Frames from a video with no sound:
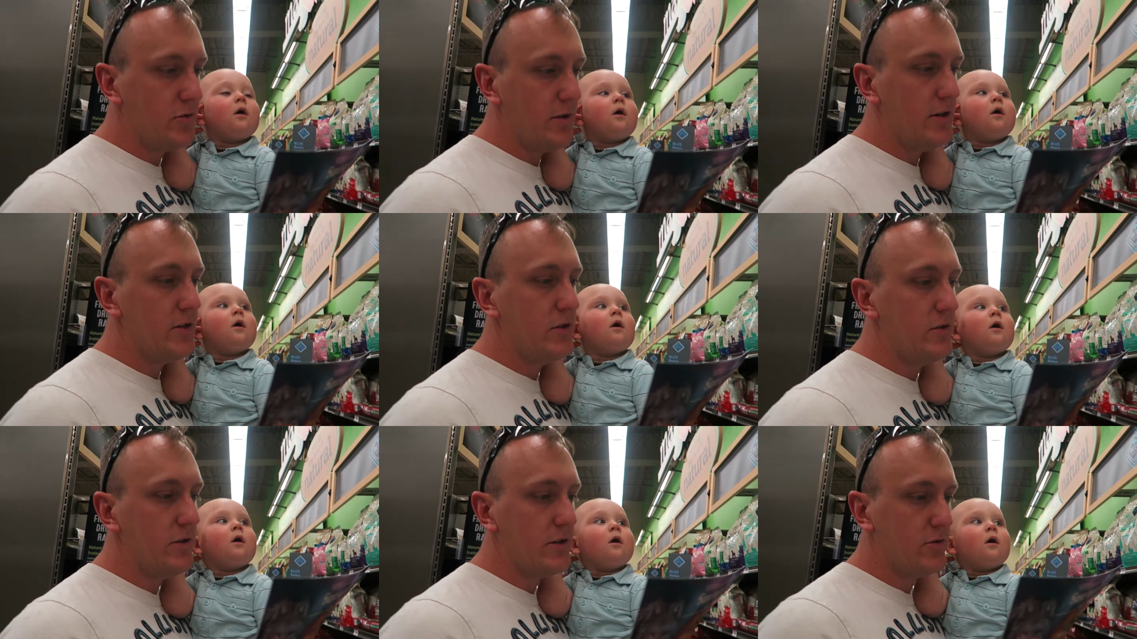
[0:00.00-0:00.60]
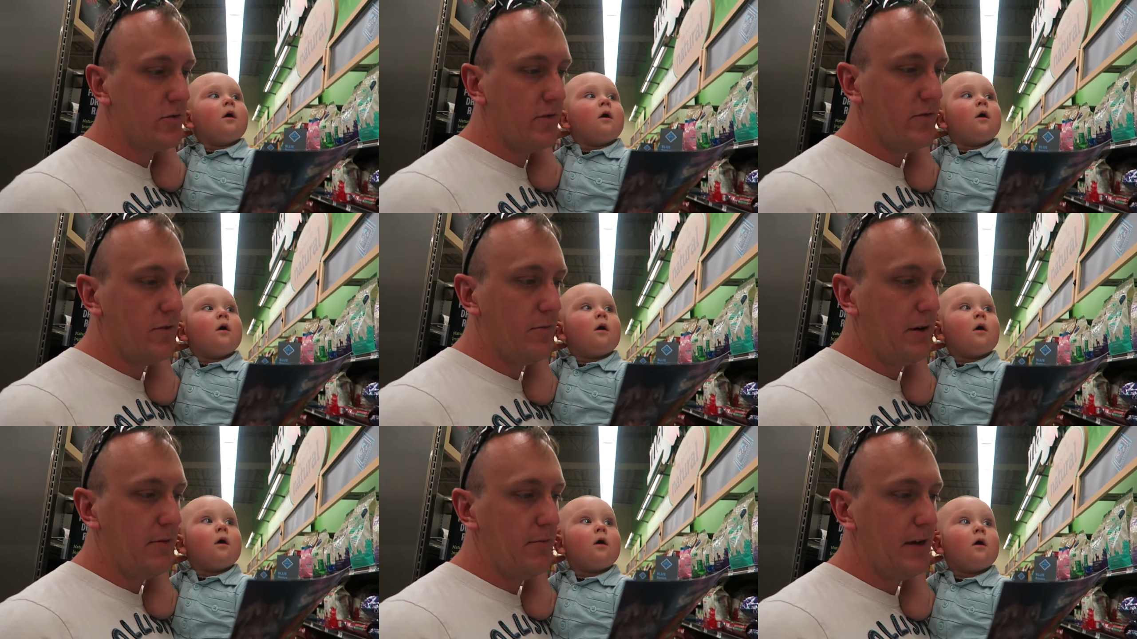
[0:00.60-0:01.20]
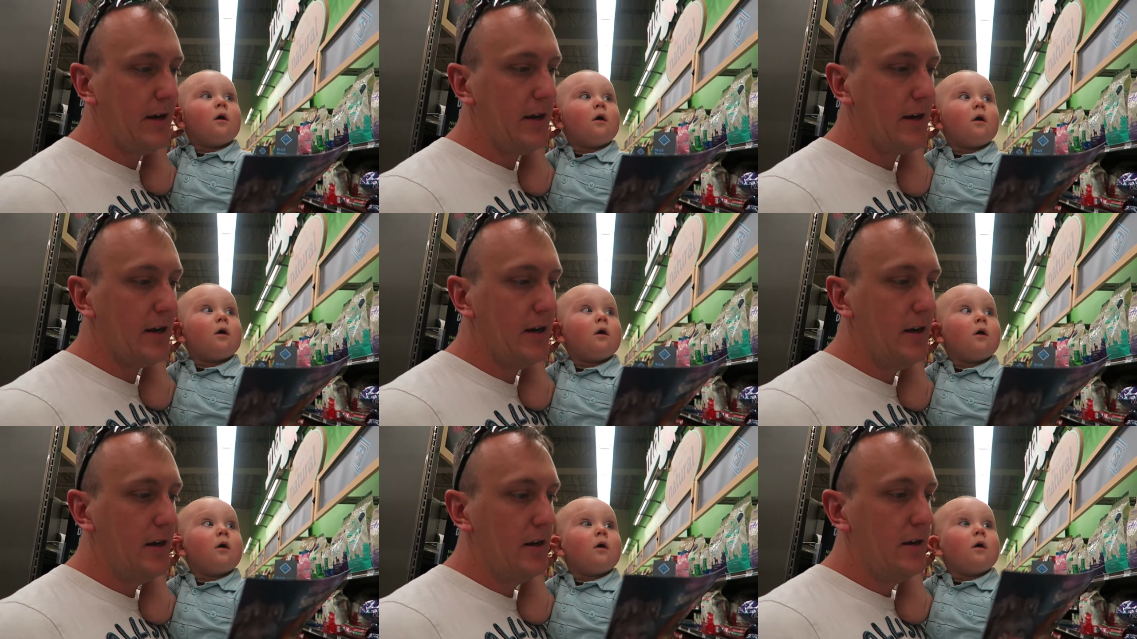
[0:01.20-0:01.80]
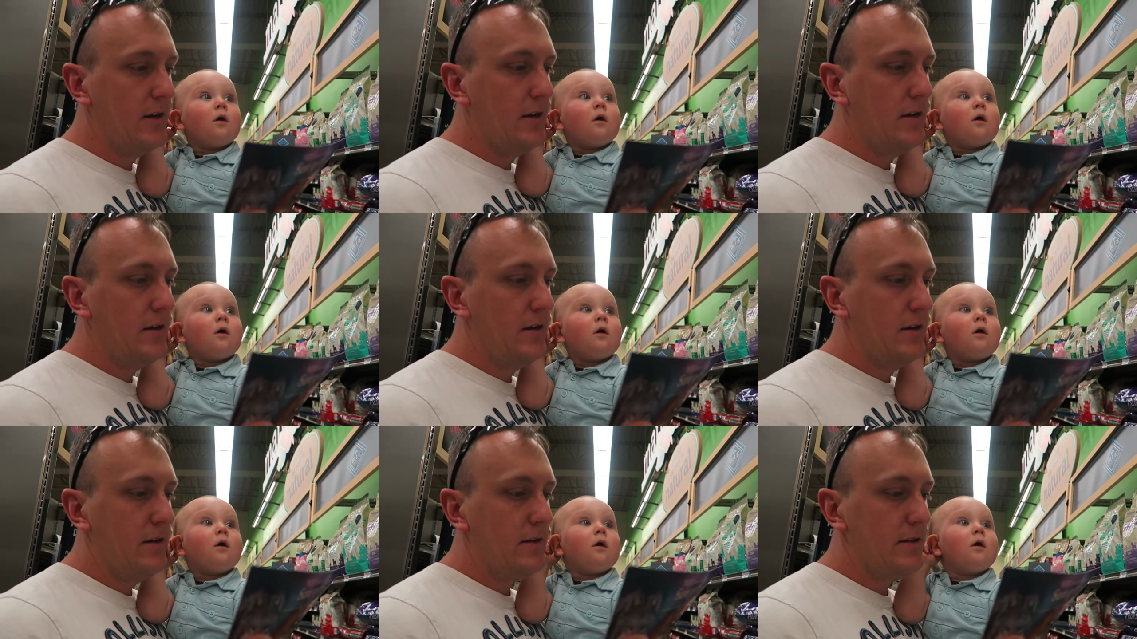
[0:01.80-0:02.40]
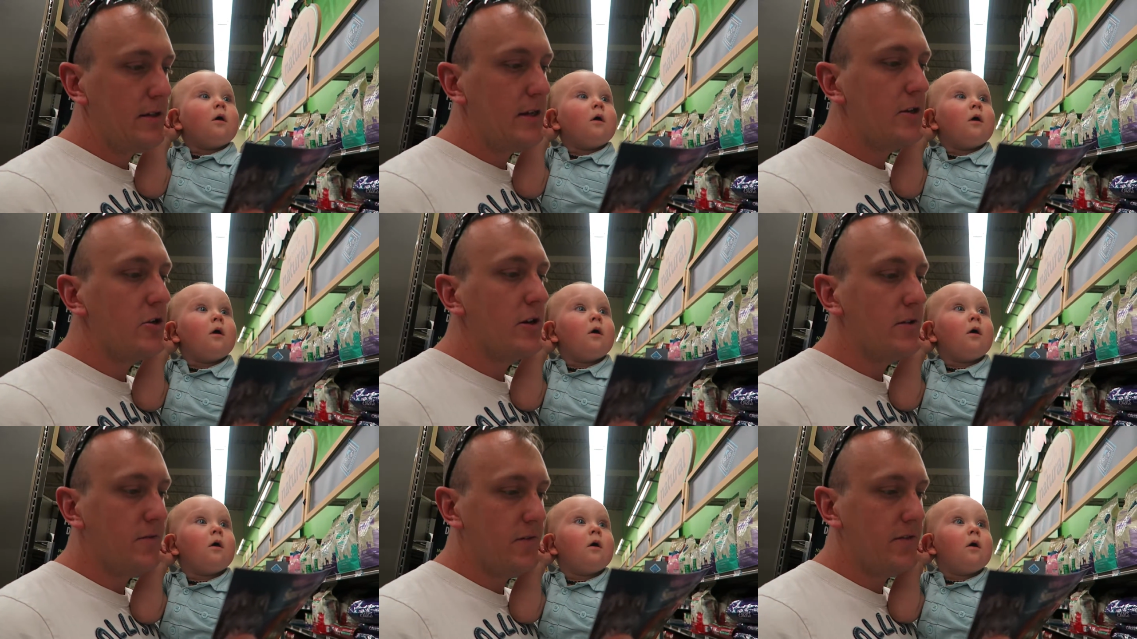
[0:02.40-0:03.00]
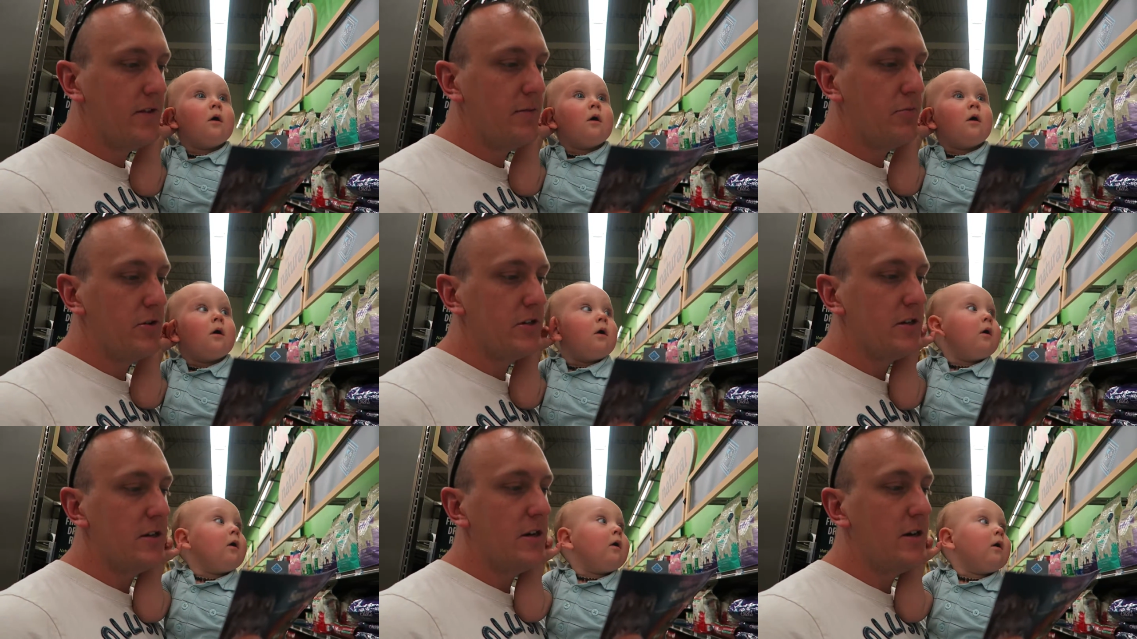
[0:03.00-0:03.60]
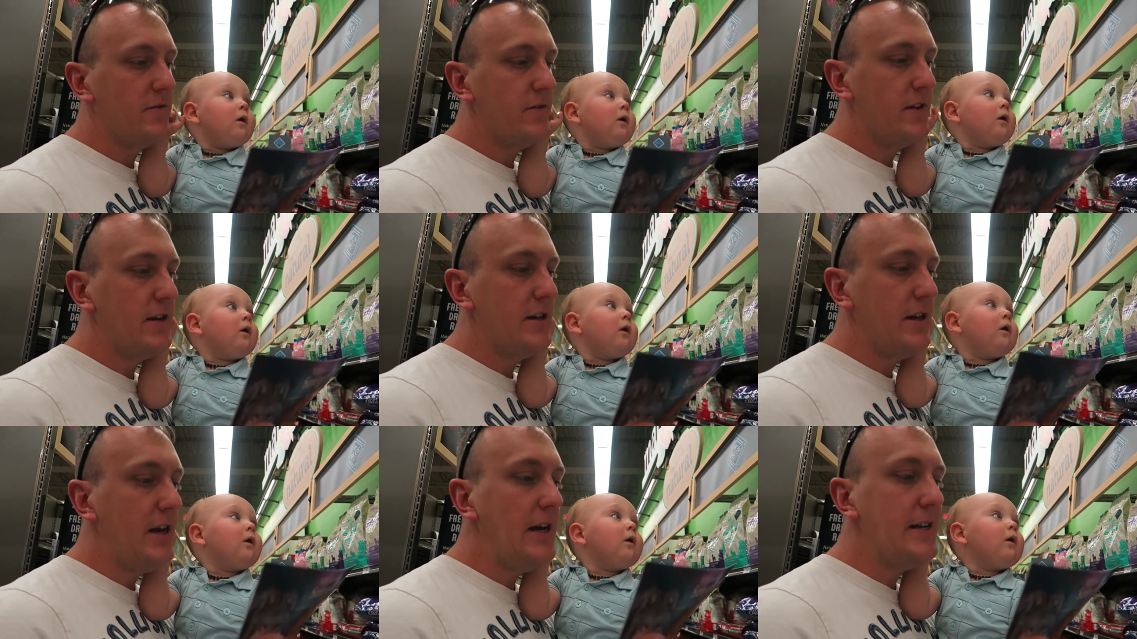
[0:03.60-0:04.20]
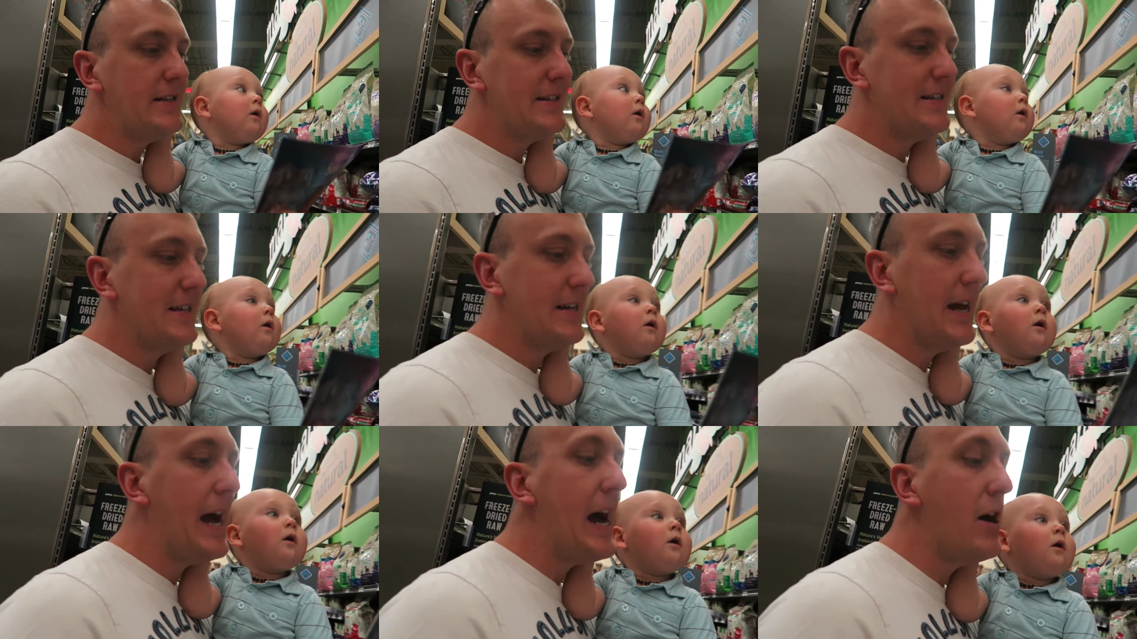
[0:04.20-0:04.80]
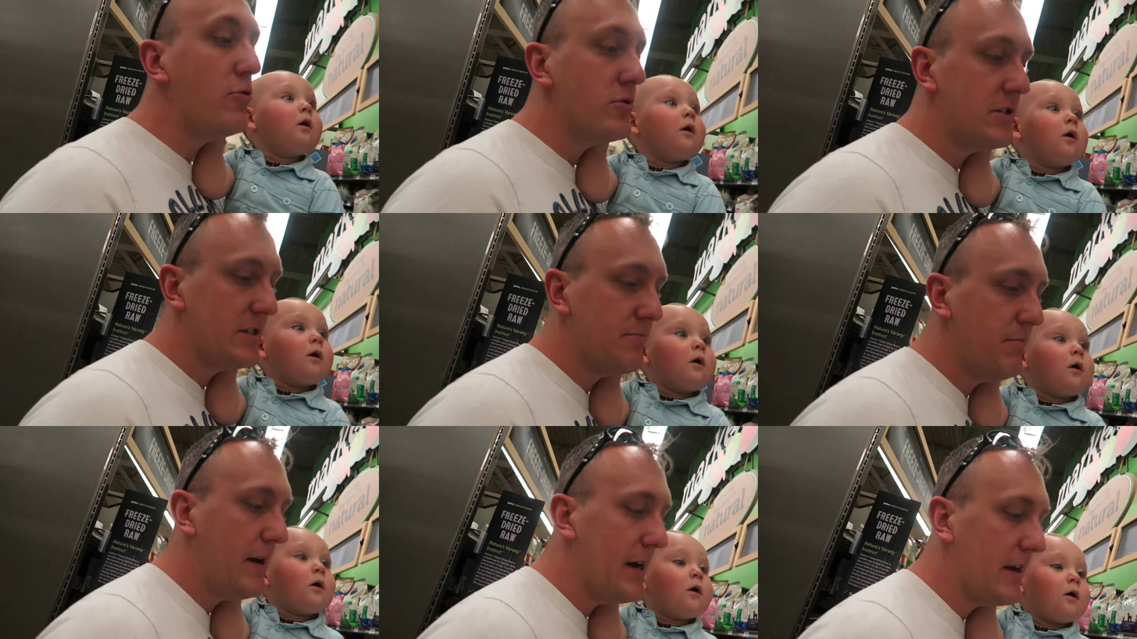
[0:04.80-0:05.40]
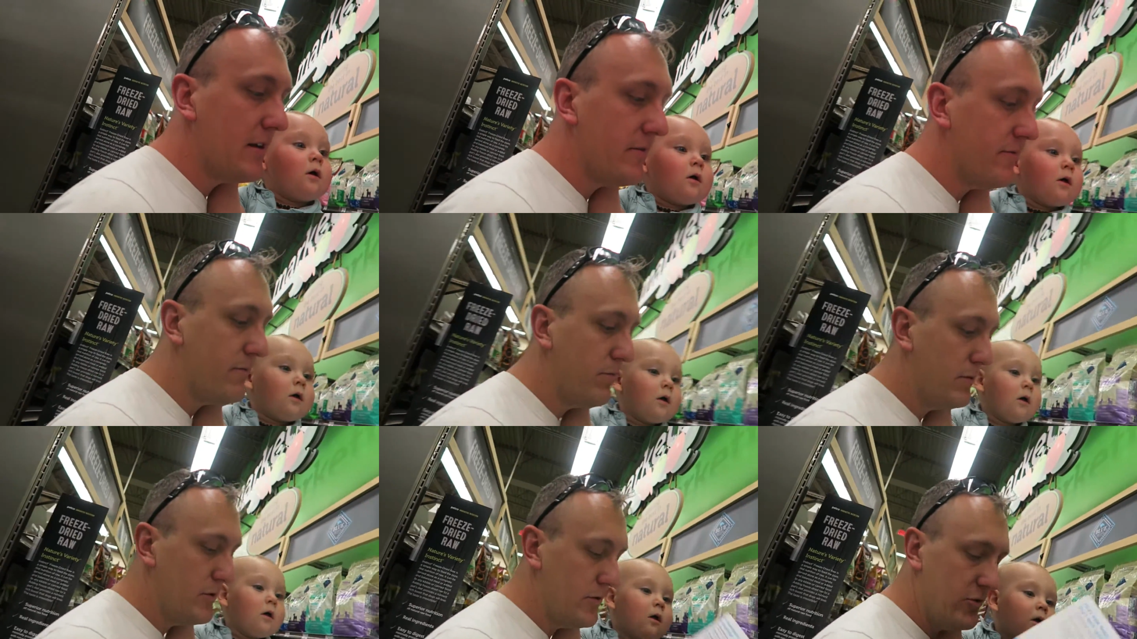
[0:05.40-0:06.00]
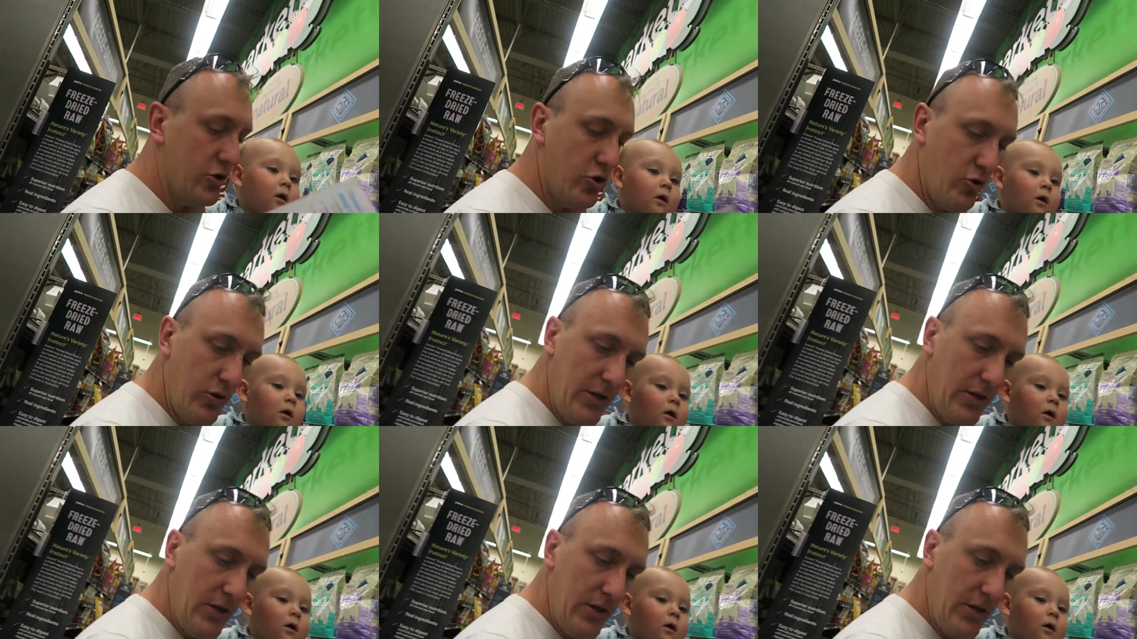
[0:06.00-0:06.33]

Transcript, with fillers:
Speaker 1: 22 to 24 pound bag, then you get 50% off any 18 oh. ounce bag of blue.